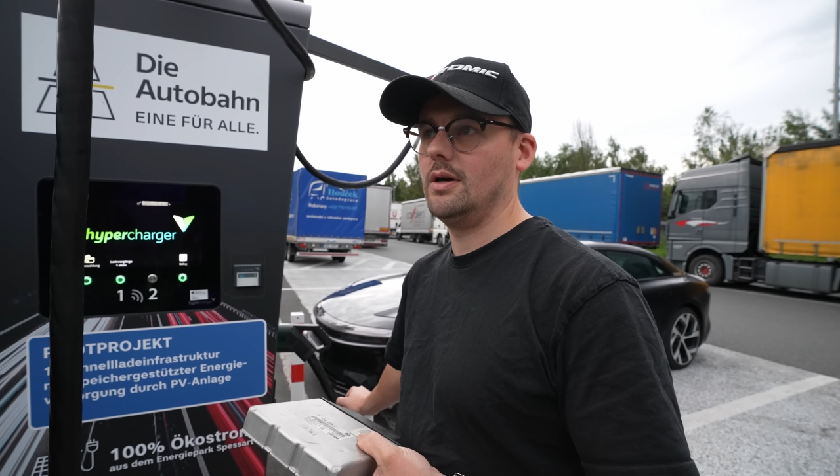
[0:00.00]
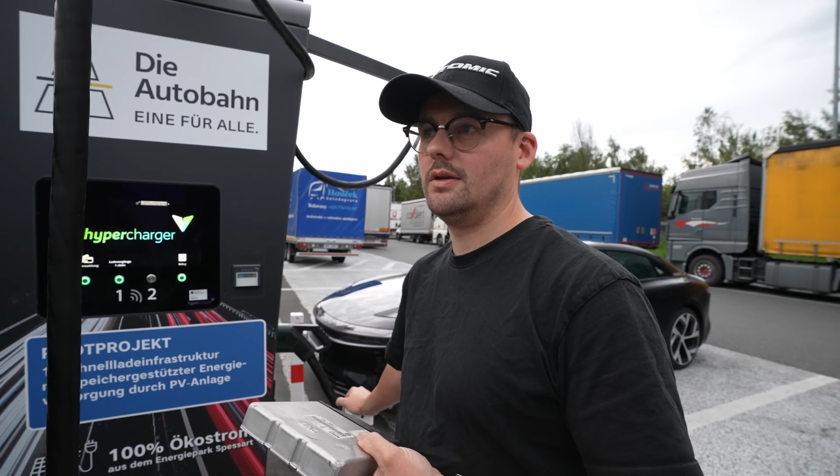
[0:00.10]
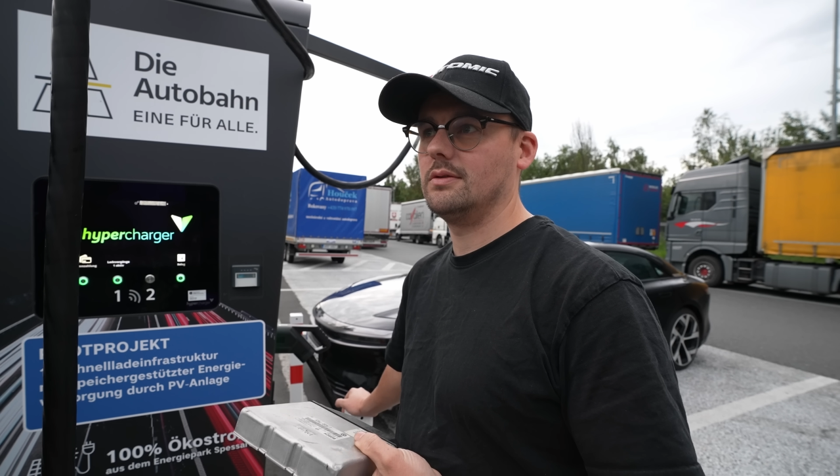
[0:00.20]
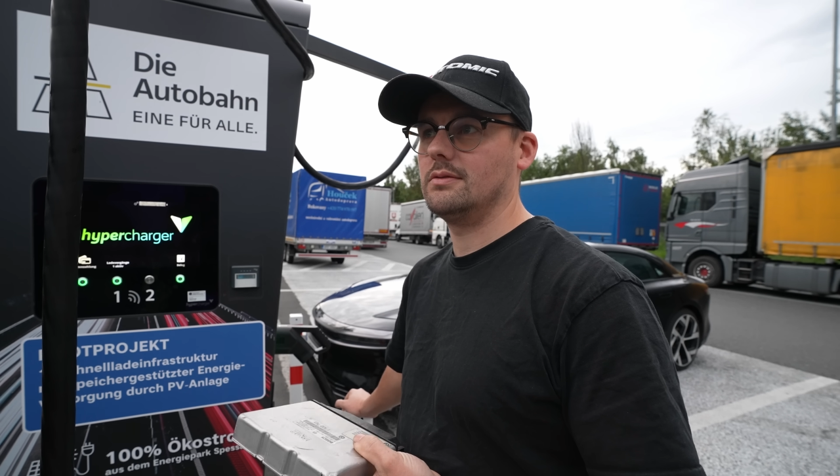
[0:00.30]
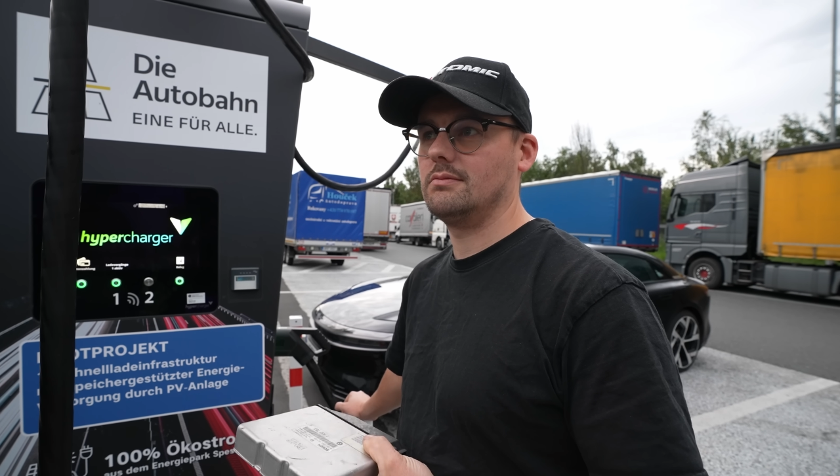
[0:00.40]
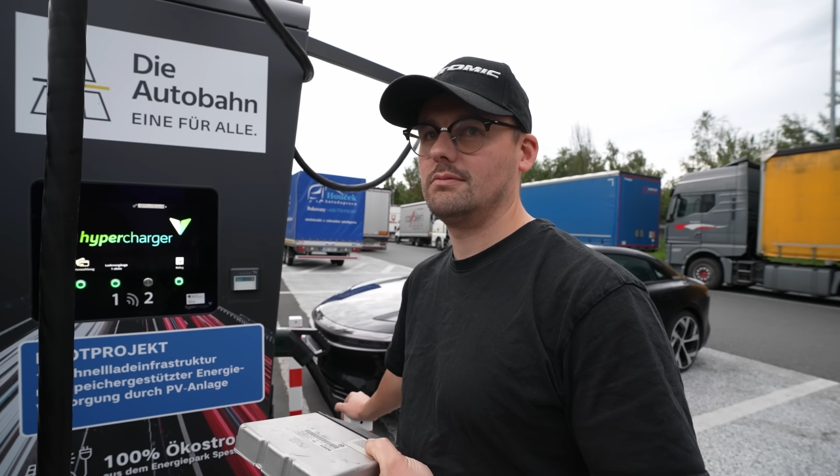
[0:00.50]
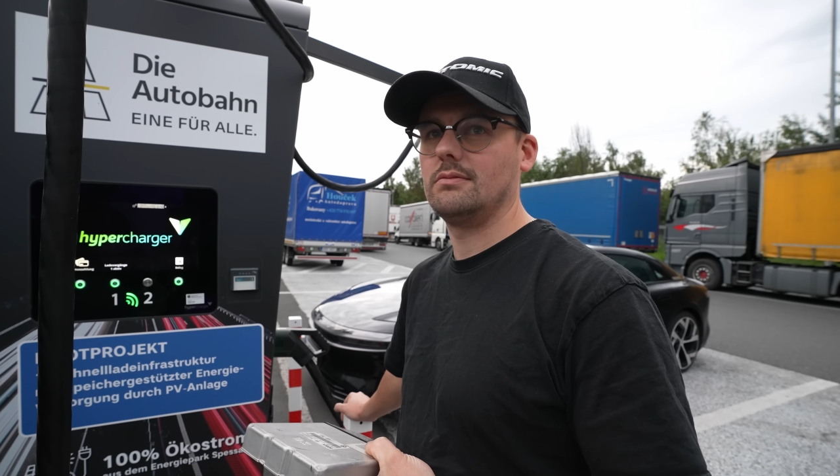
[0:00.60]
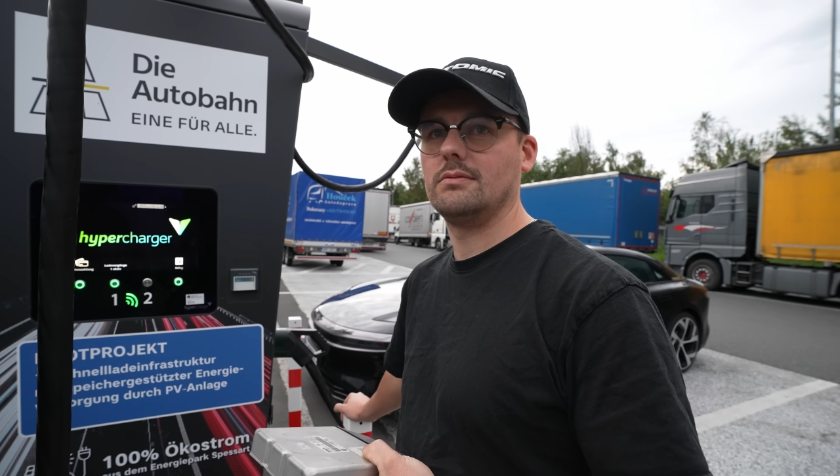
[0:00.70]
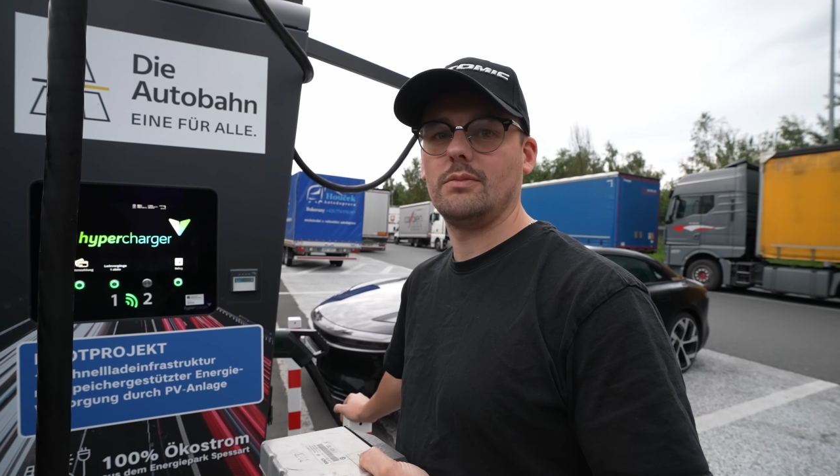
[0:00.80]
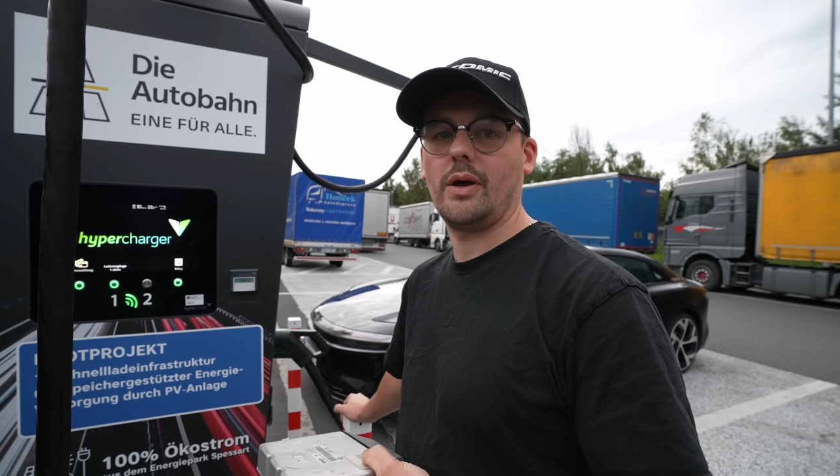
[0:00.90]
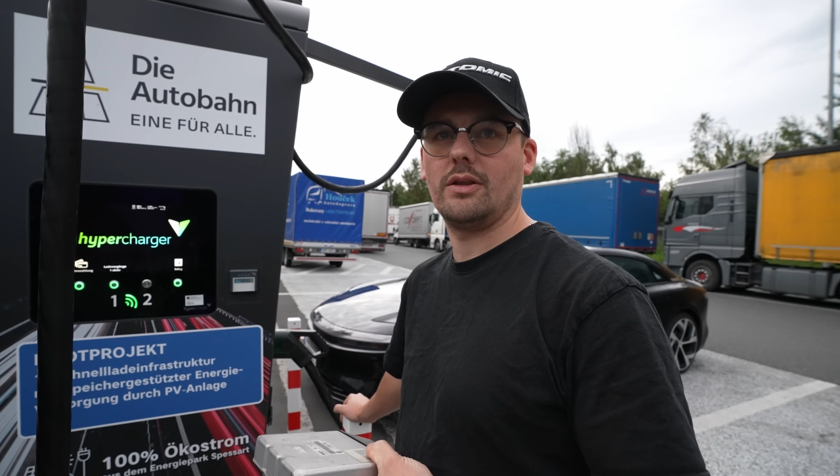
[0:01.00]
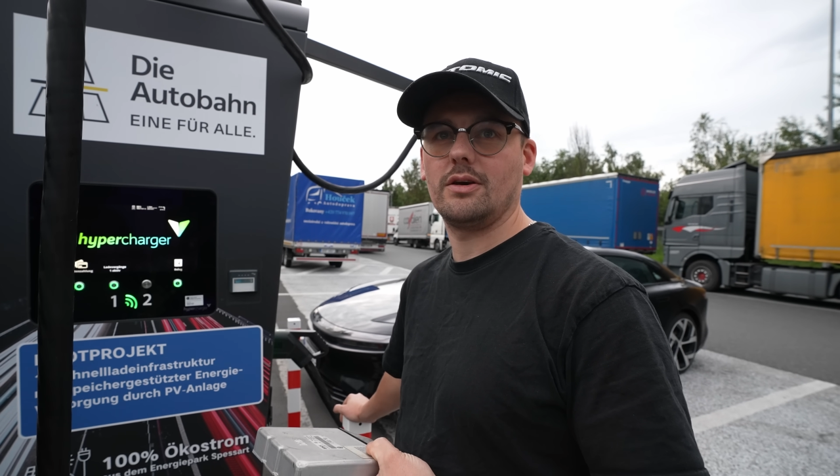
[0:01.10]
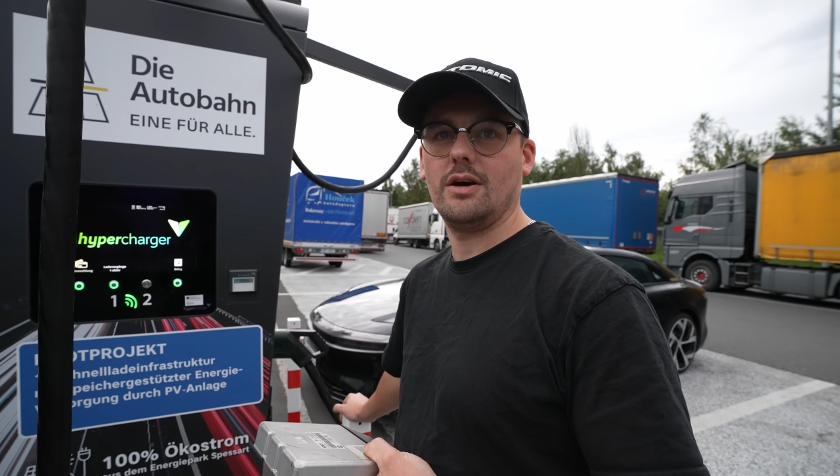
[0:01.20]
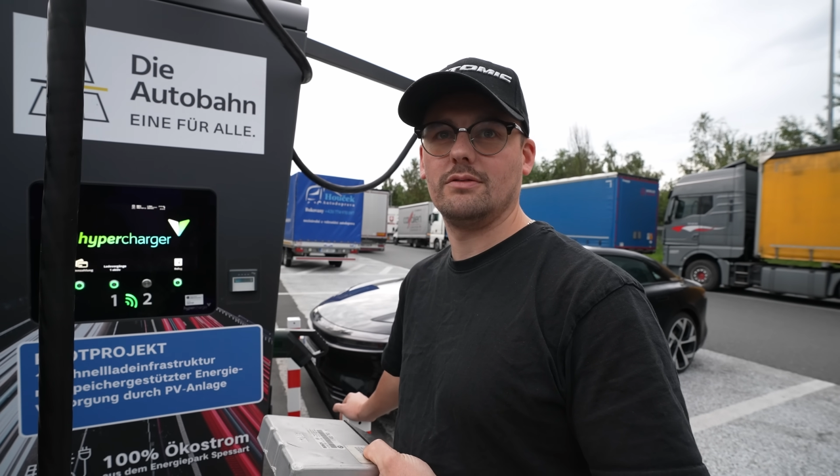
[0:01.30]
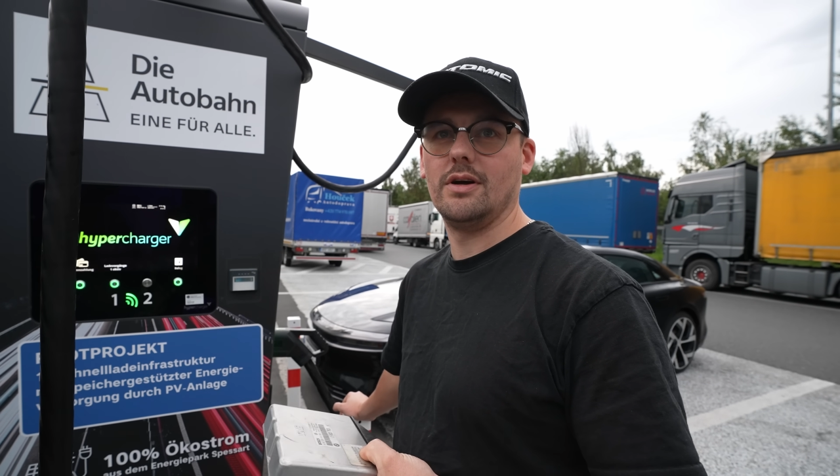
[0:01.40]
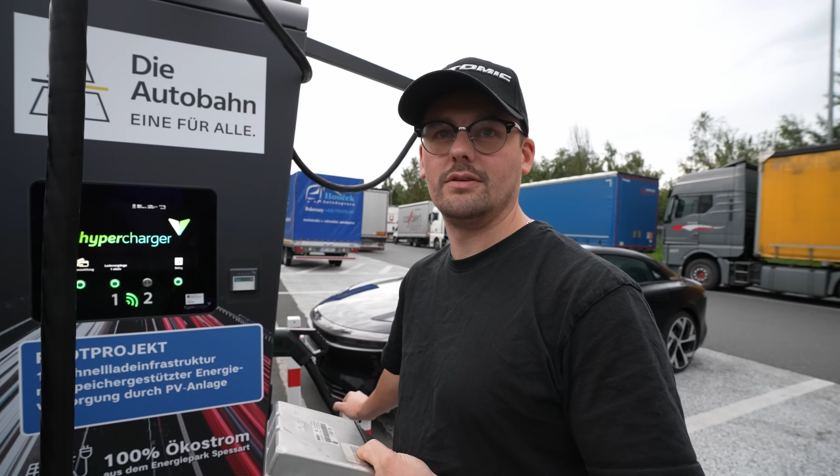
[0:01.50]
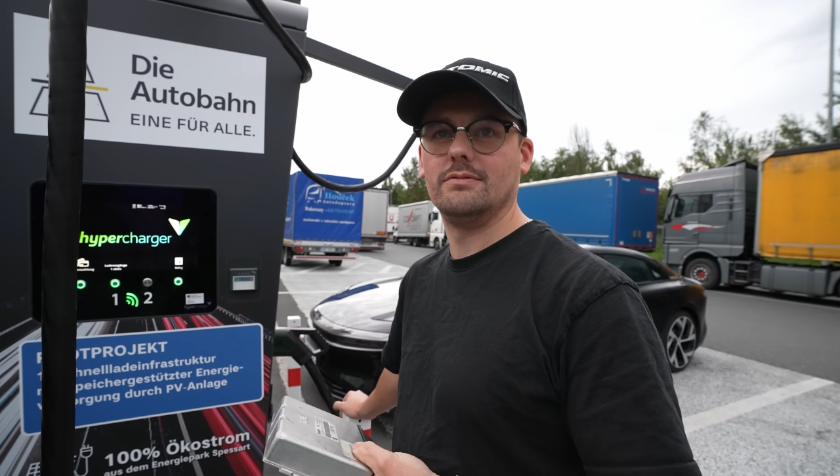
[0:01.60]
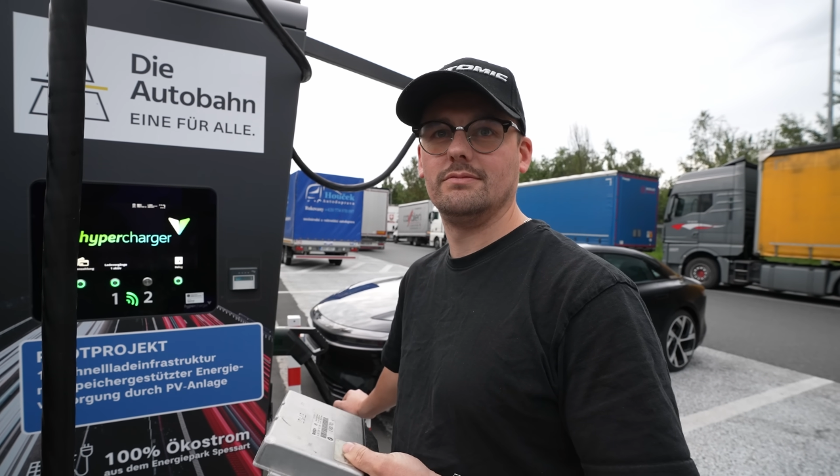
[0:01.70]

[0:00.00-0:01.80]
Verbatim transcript: and make the car run.